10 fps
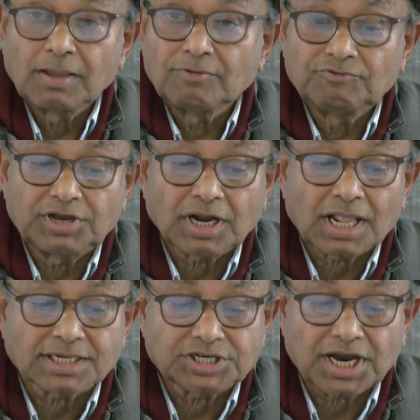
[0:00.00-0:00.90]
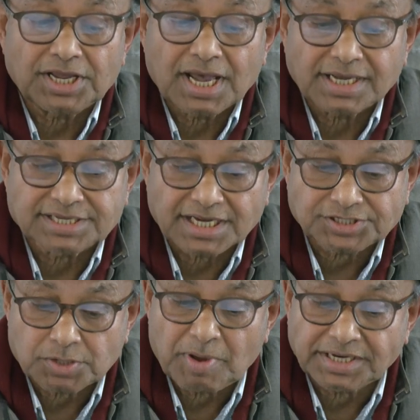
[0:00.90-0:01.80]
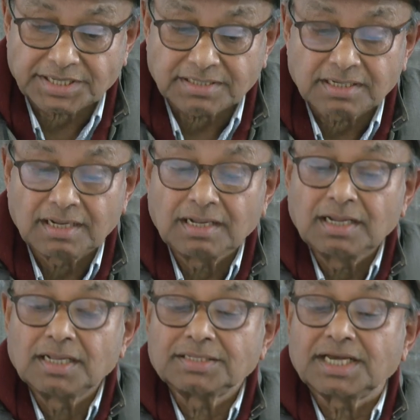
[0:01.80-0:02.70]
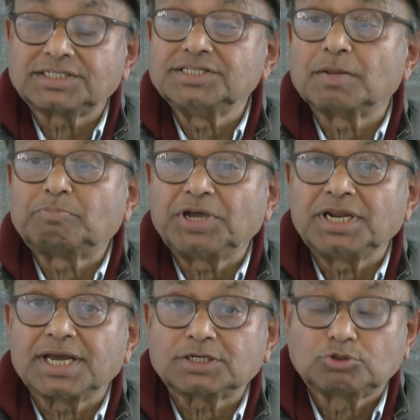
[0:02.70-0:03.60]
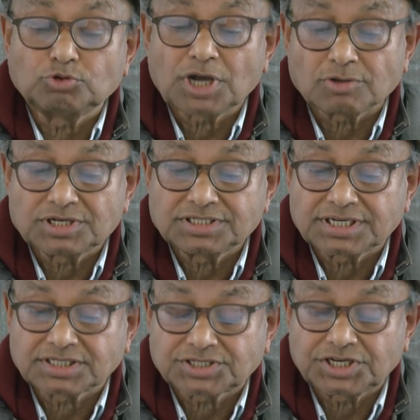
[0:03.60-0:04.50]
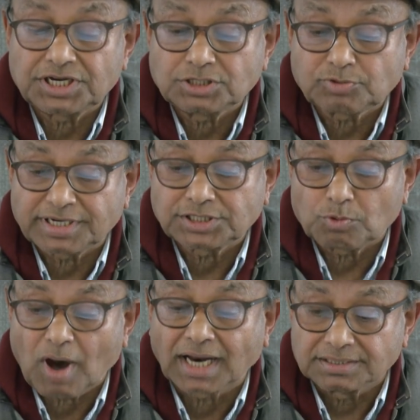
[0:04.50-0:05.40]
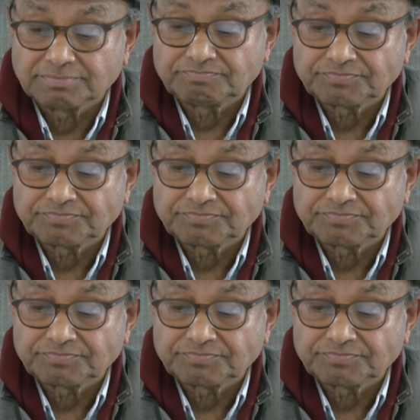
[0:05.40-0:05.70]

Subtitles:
Viral Acharya has estimated that in the period 2016-21,